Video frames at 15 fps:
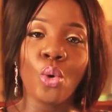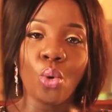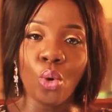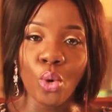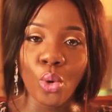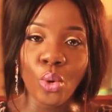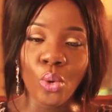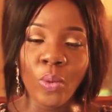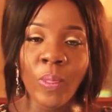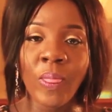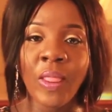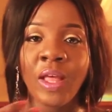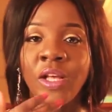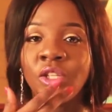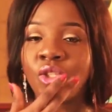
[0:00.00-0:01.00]
your
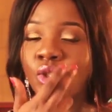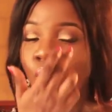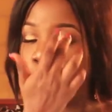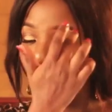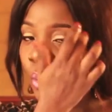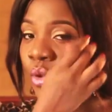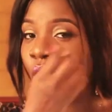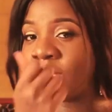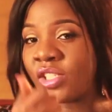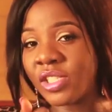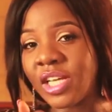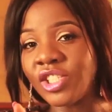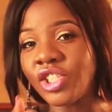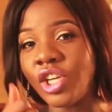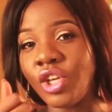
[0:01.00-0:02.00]
goal. So
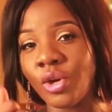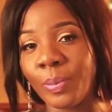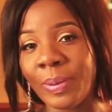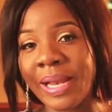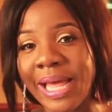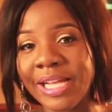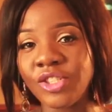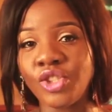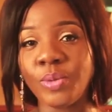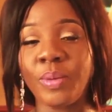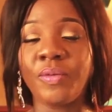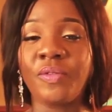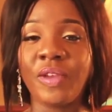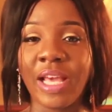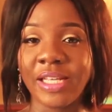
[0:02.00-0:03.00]
essentially your plan
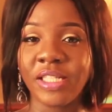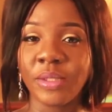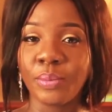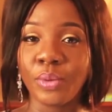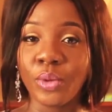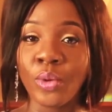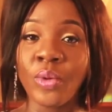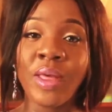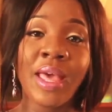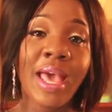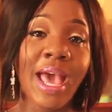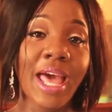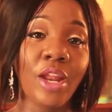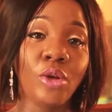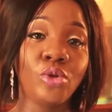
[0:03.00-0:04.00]
should be
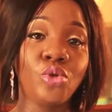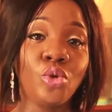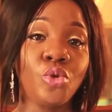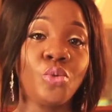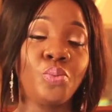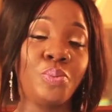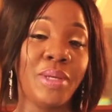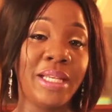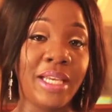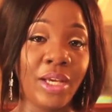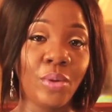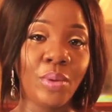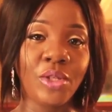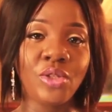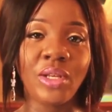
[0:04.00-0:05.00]
flexible and also
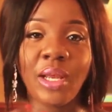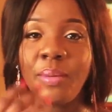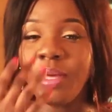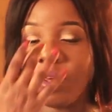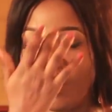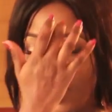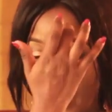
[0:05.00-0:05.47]
be liquid. So let